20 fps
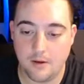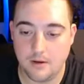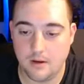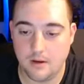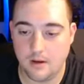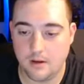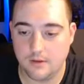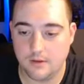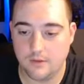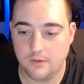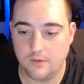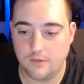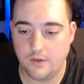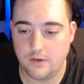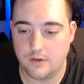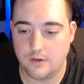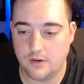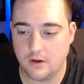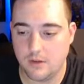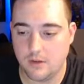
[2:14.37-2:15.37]
Also
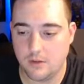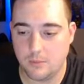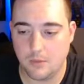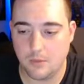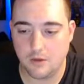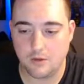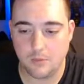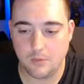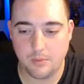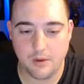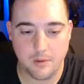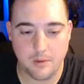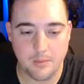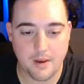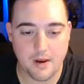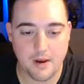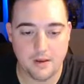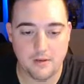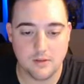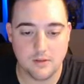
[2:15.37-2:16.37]
featured in the multiplayer
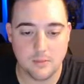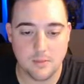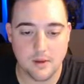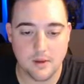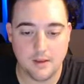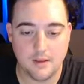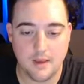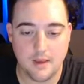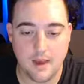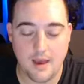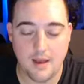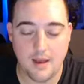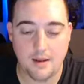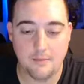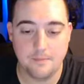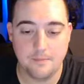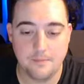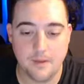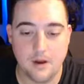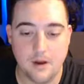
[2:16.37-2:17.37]
beta is the Pick 10.
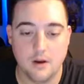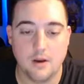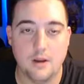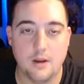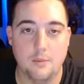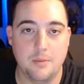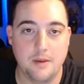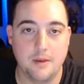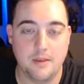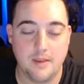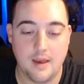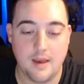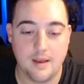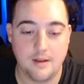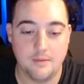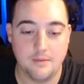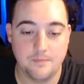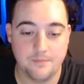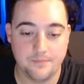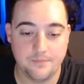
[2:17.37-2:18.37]
Oh good, Pick 10.
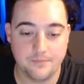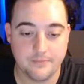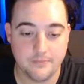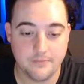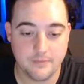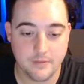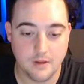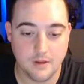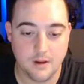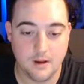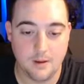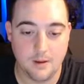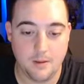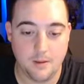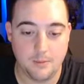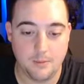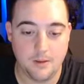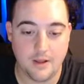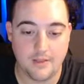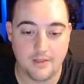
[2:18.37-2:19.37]

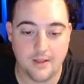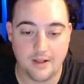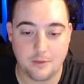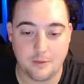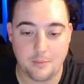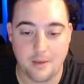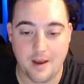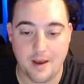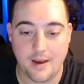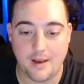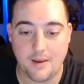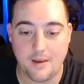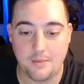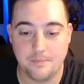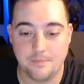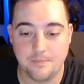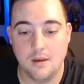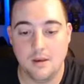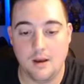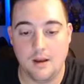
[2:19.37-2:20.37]
I'm glad that's back.
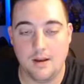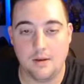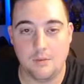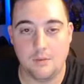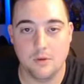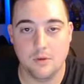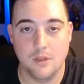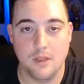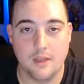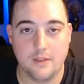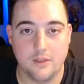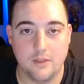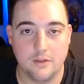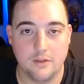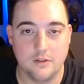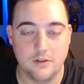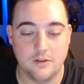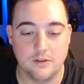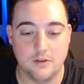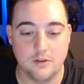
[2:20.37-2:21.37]
I didn't really like the
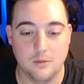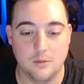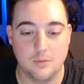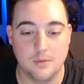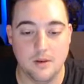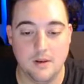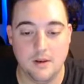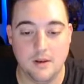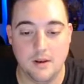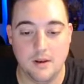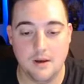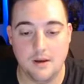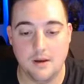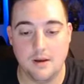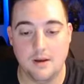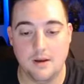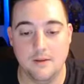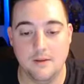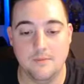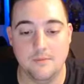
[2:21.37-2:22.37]
system in
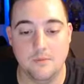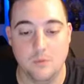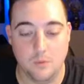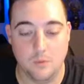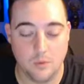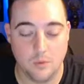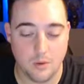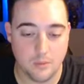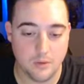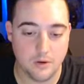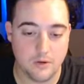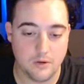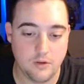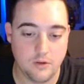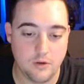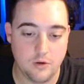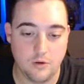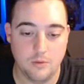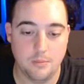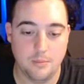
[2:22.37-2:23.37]
World War
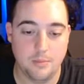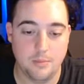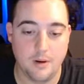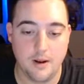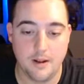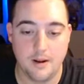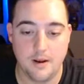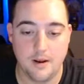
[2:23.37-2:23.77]
II, but